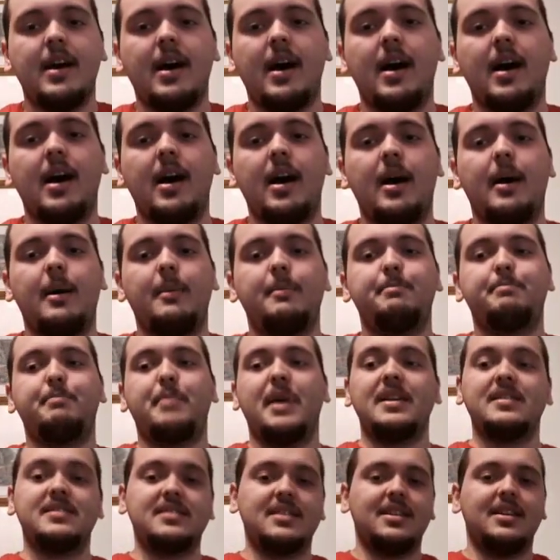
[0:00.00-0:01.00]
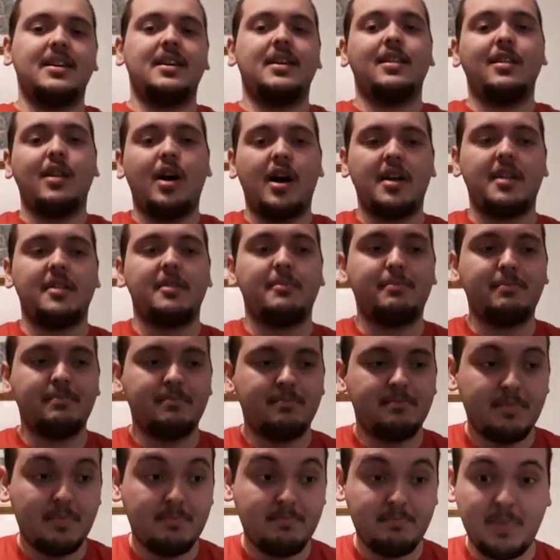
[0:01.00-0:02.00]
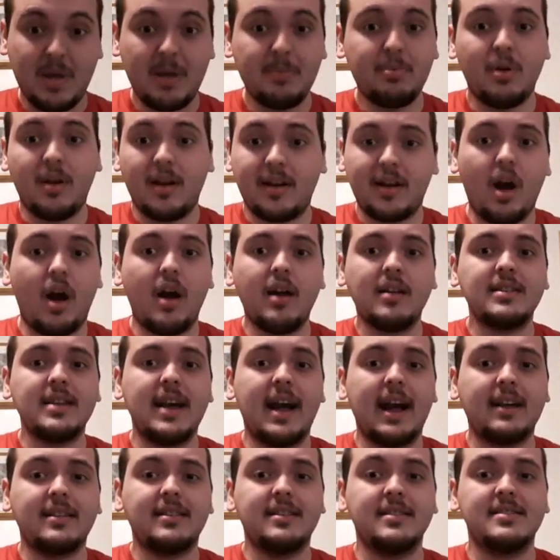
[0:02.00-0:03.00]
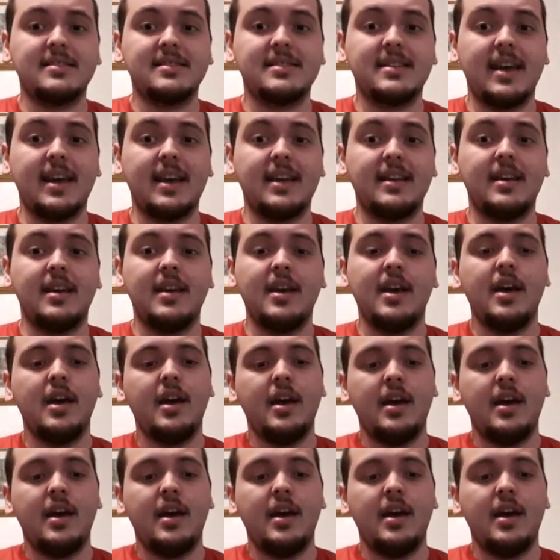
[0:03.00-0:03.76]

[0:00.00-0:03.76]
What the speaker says: Basically, a lot of the people I contacted said,